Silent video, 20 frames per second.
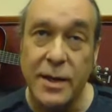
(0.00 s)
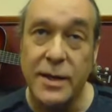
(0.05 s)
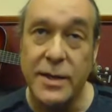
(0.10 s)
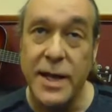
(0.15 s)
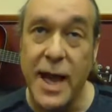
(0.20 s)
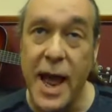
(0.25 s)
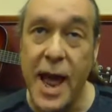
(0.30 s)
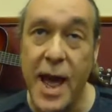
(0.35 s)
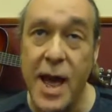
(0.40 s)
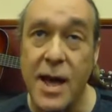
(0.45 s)

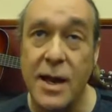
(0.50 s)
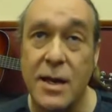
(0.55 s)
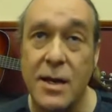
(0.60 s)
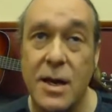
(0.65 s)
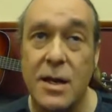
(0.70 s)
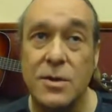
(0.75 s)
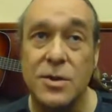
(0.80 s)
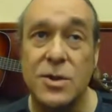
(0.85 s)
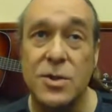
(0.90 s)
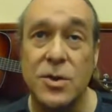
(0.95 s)
Dan
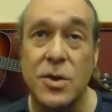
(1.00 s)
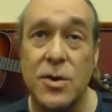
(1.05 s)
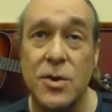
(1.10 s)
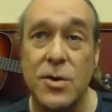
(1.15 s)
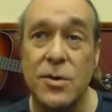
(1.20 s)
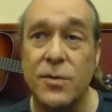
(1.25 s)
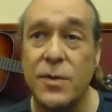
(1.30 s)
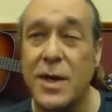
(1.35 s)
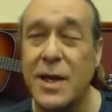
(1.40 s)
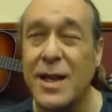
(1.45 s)

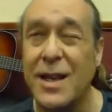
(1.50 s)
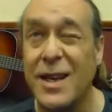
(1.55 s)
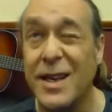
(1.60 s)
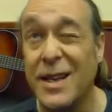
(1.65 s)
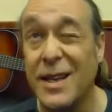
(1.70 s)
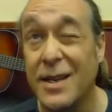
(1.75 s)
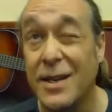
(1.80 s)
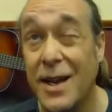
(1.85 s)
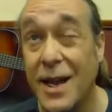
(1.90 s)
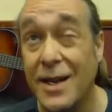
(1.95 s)
served
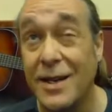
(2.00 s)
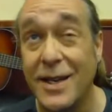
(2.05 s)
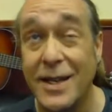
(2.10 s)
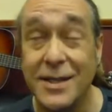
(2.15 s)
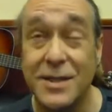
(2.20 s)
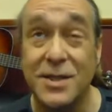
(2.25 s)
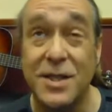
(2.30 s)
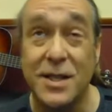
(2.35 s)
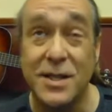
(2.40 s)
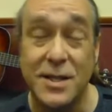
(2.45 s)
in
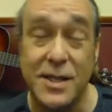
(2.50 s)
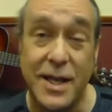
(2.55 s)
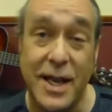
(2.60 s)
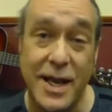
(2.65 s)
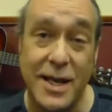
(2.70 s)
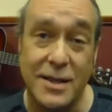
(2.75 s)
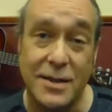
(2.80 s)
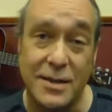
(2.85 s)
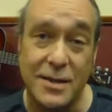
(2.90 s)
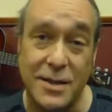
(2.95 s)
nineteen
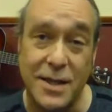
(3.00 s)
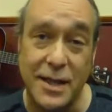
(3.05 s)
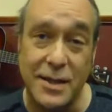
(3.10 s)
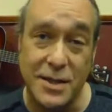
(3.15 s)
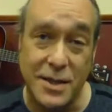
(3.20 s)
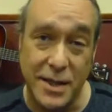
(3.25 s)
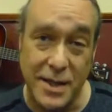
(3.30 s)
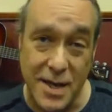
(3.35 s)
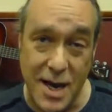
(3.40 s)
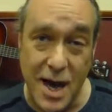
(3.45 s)
sixty-eight and
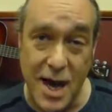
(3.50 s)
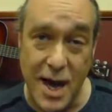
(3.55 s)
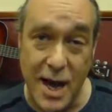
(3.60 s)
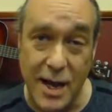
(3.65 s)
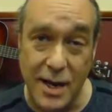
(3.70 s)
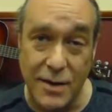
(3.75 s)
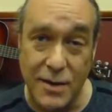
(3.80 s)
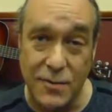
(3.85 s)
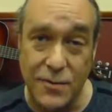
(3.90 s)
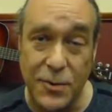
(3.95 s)

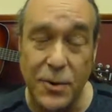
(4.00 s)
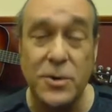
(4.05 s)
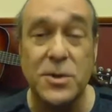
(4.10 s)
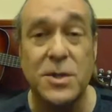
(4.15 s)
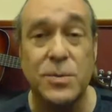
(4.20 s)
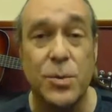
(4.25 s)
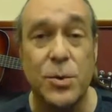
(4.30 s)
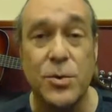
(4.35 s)
sixty-nine, first